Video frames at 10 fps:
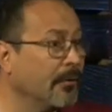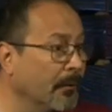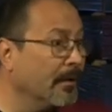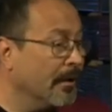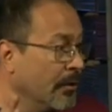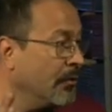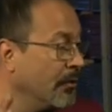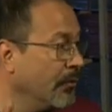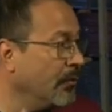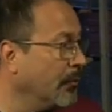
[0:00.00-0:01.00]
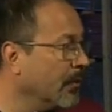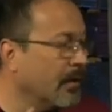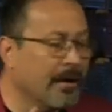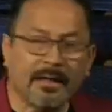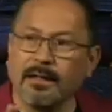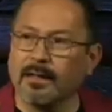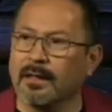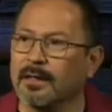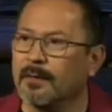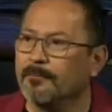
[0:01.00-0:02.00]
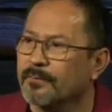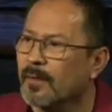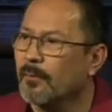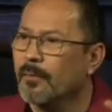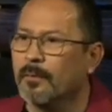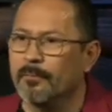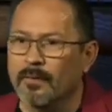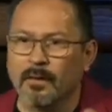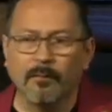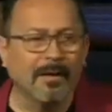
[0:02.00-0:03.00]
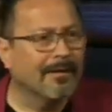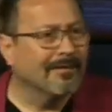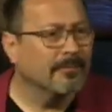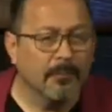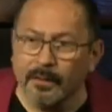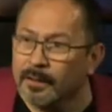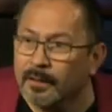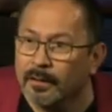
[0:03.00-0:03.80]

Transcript: You were, you, you were uh, uh, um, uh, what, what's the word?